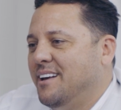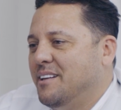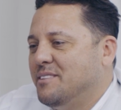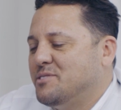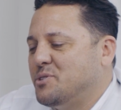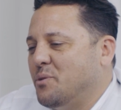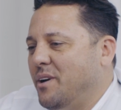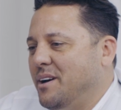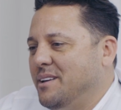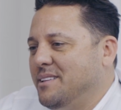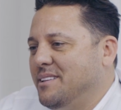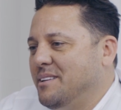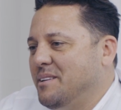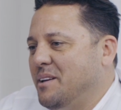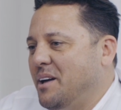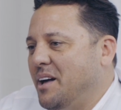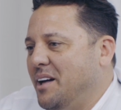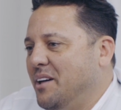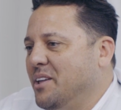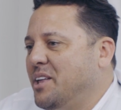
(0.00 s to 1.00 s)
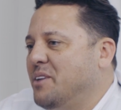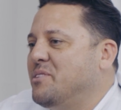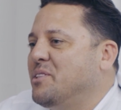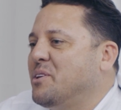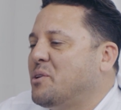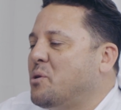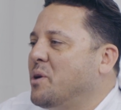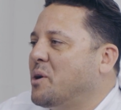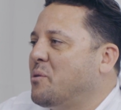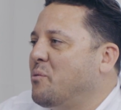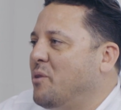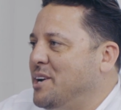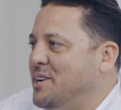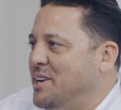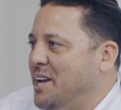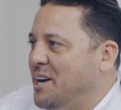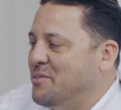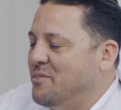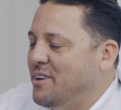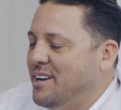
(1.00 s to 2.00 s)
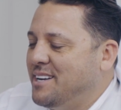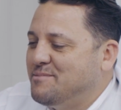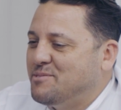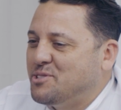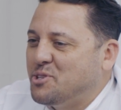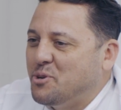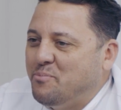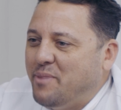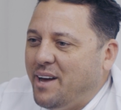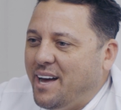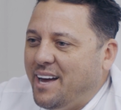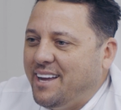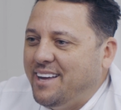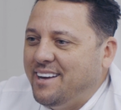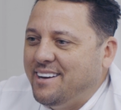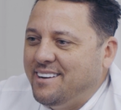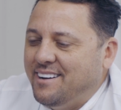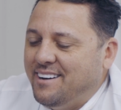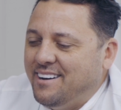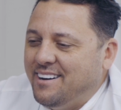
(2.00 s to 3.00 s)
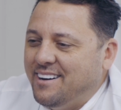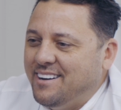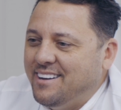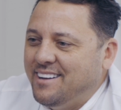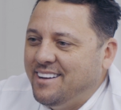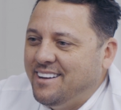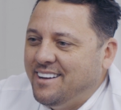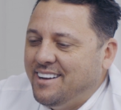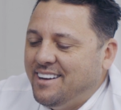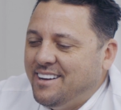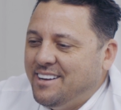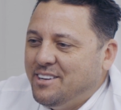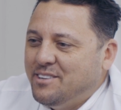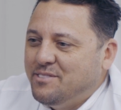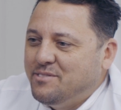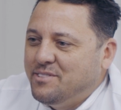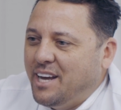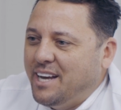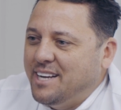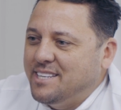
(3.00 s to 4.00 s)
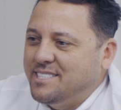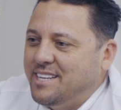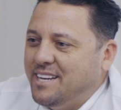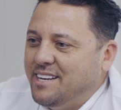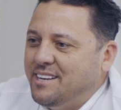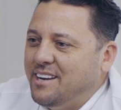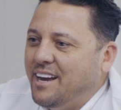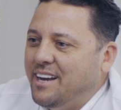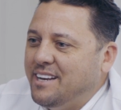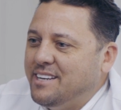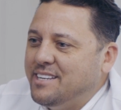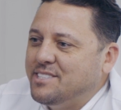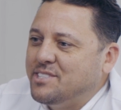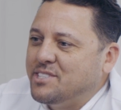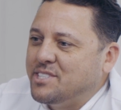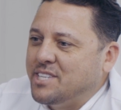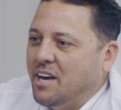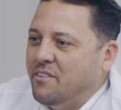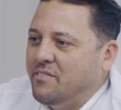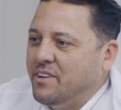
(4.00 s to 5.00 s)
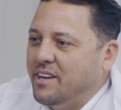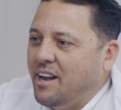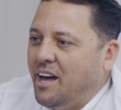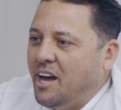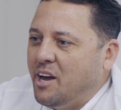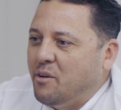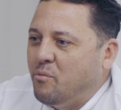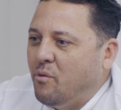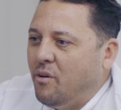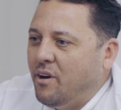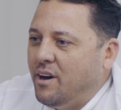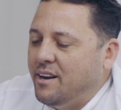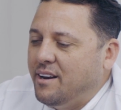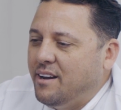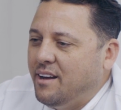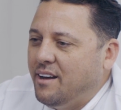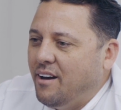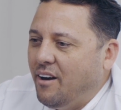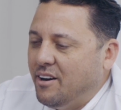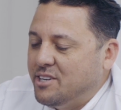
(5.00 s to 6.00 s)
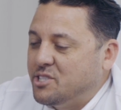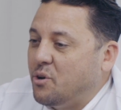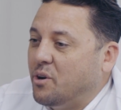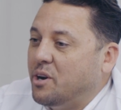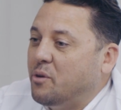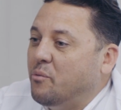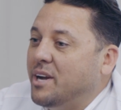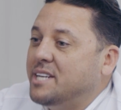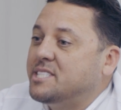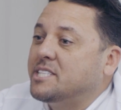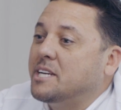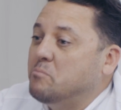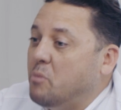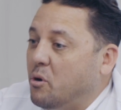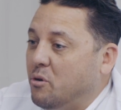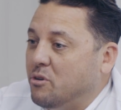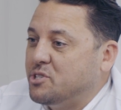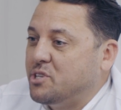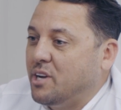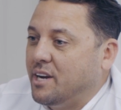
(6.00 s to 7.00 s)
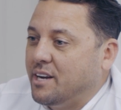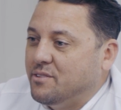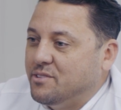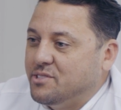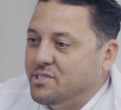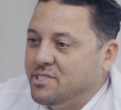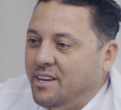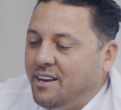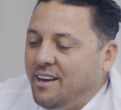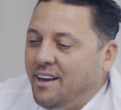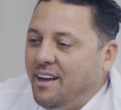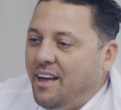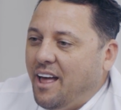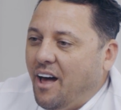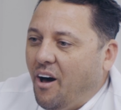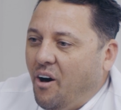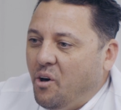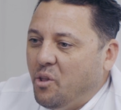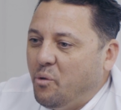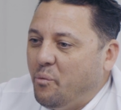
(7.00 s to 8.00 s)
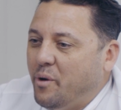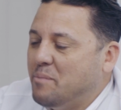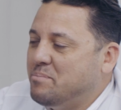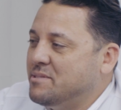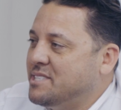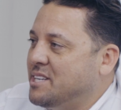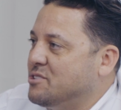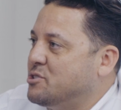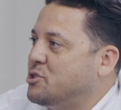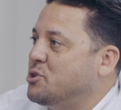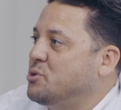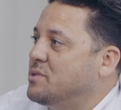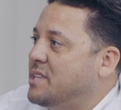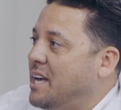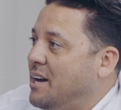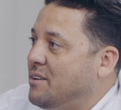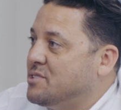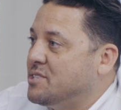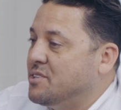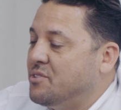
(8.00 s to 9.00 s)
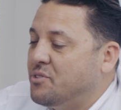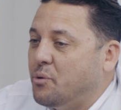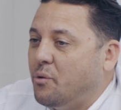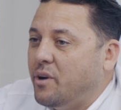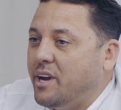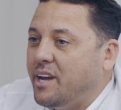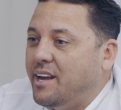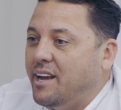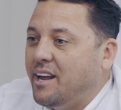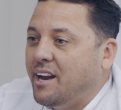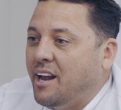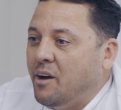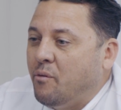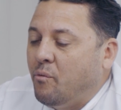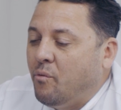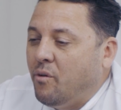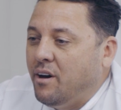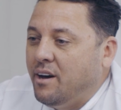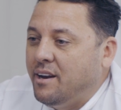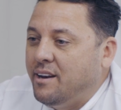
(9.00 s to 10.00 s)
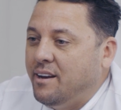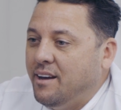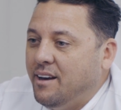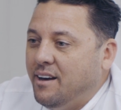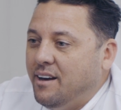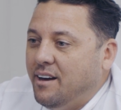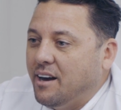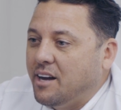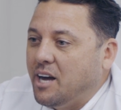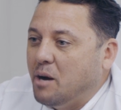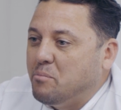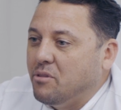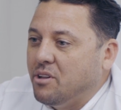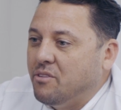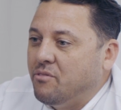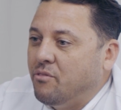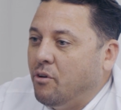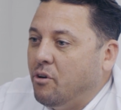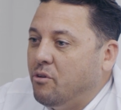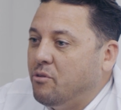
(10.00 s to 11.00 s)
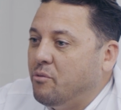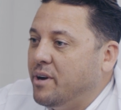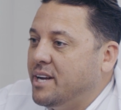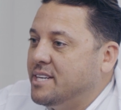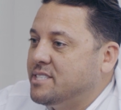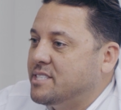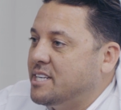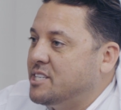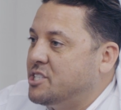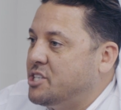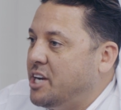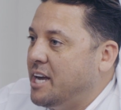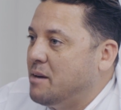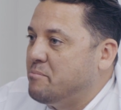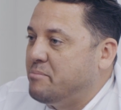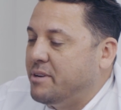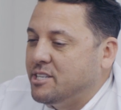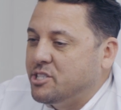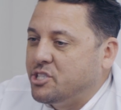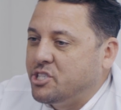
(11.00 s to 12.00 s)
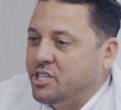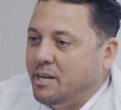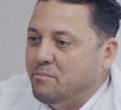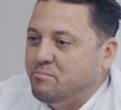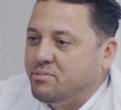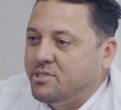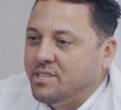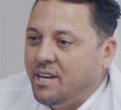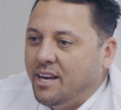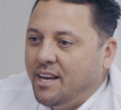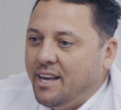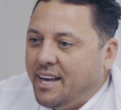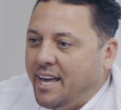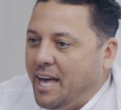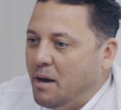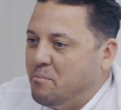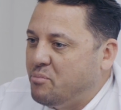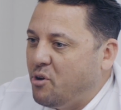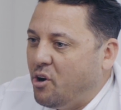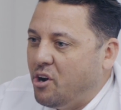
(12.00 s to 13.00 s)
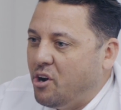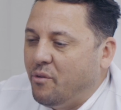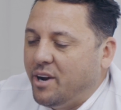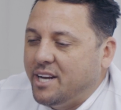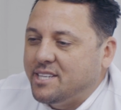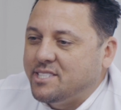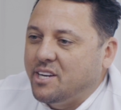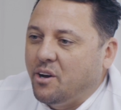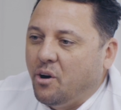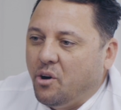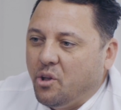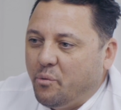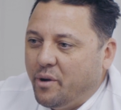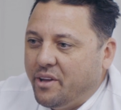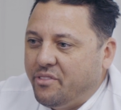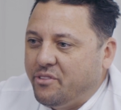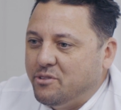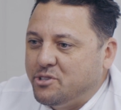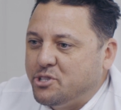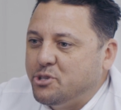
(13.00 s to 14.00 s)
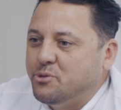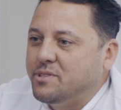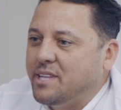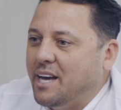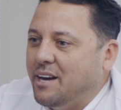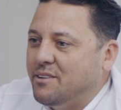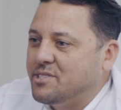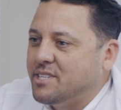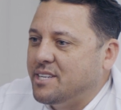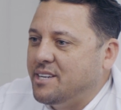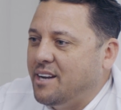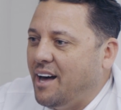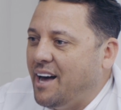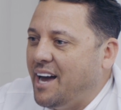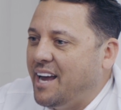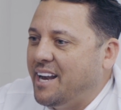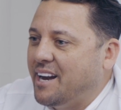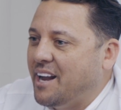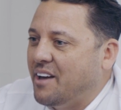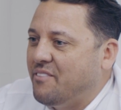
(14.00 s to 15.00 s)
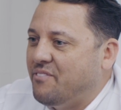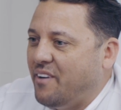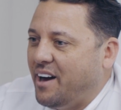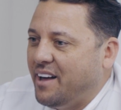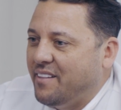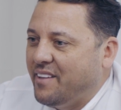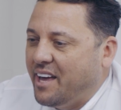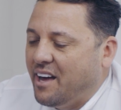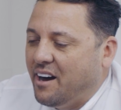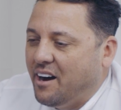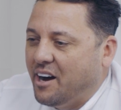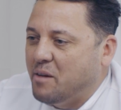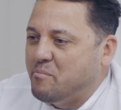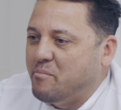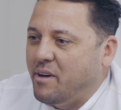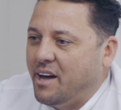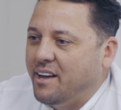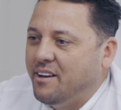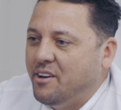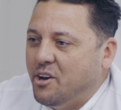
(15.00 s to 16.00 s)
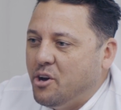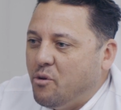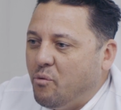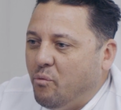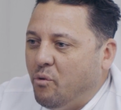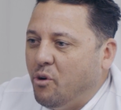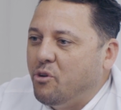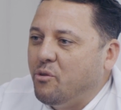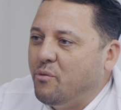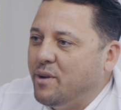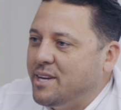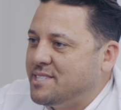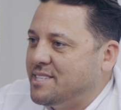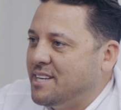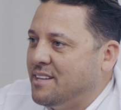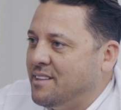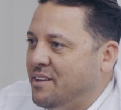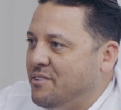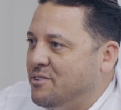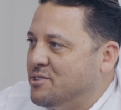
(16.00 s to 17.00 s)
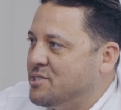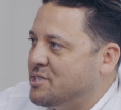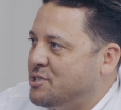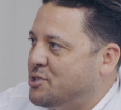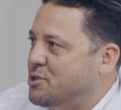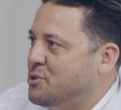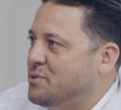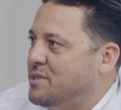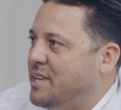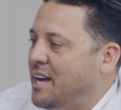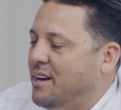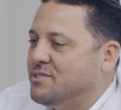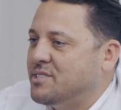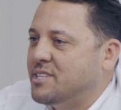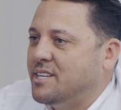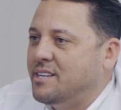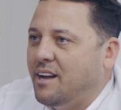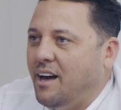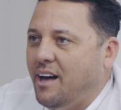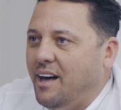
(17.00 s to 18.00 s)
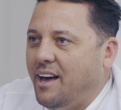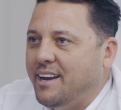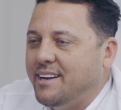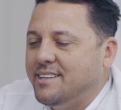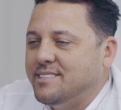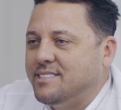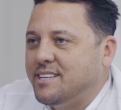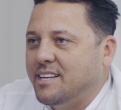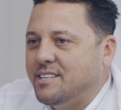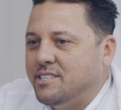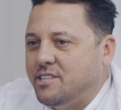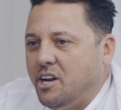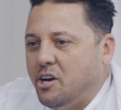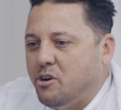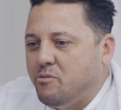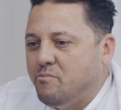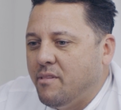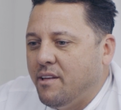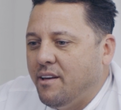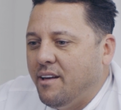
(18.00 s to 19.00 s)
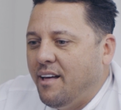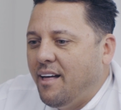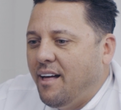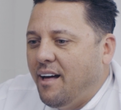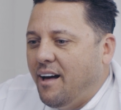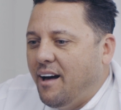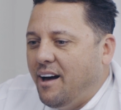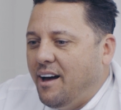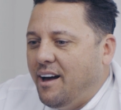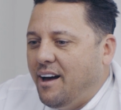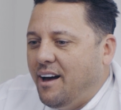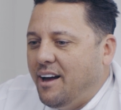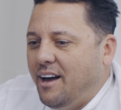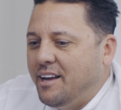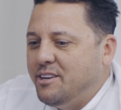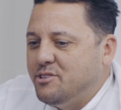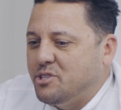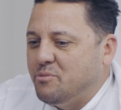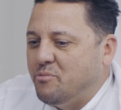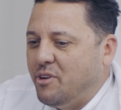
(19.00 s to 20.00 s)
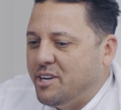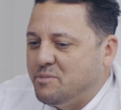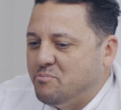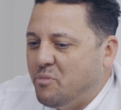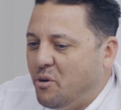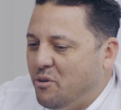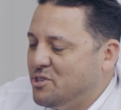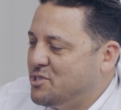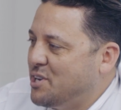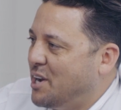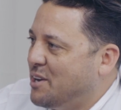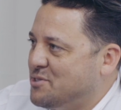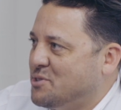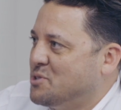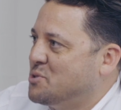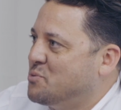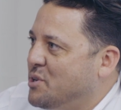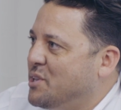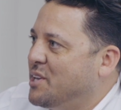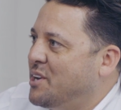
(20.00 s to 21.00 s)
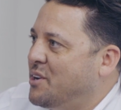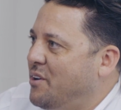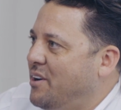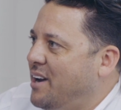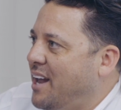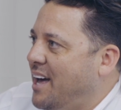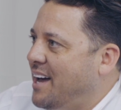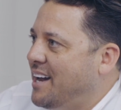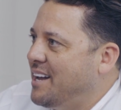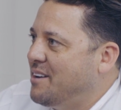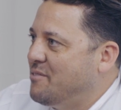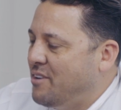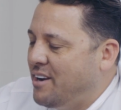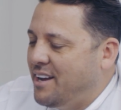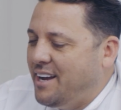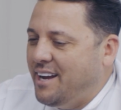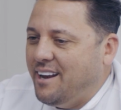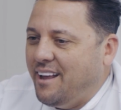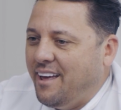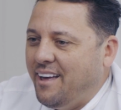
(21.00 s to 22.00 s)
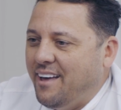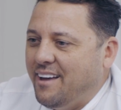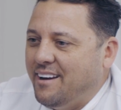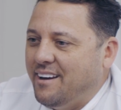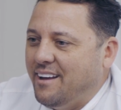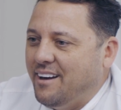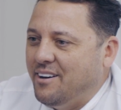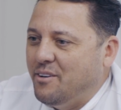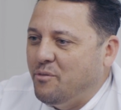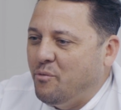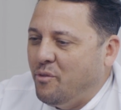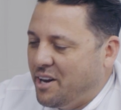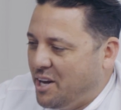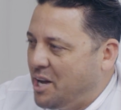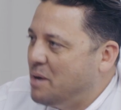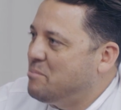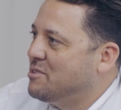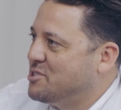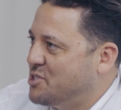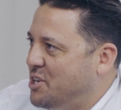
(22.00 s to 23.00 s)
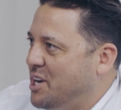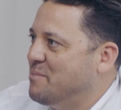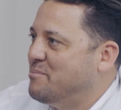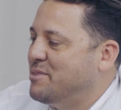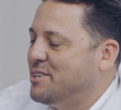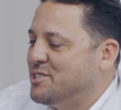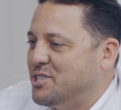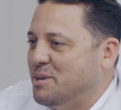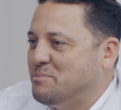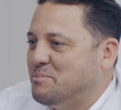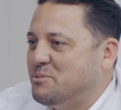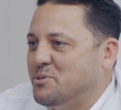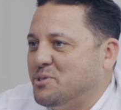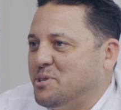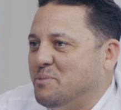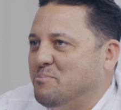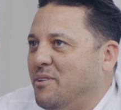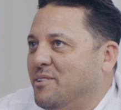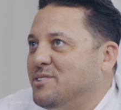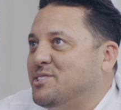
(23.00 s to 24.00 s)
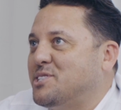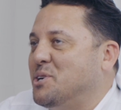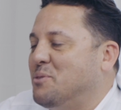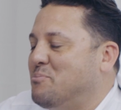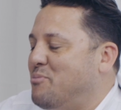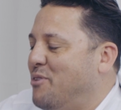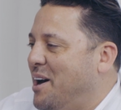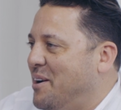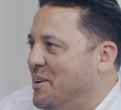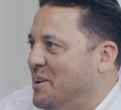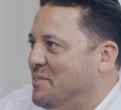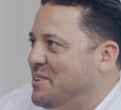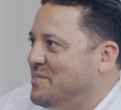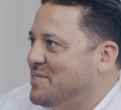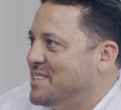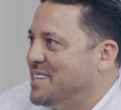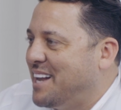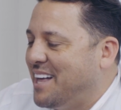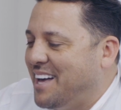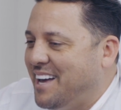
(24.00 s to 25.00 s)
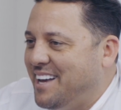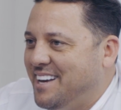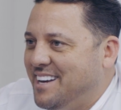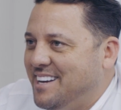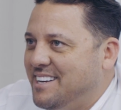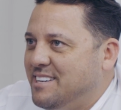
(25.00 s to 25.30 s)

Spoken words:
So I'll give you the quick rundown, right? So back in 1997, I started racing motorcycles all the way up until 2003, and I won a couple of road racing championships, kept racing all the way through 2009, and I finally hung up my road racing leathers in 2009 and said, I used to race motorcycles. I was really good at it, right? And won a couple championships, which I'm still proud of even today.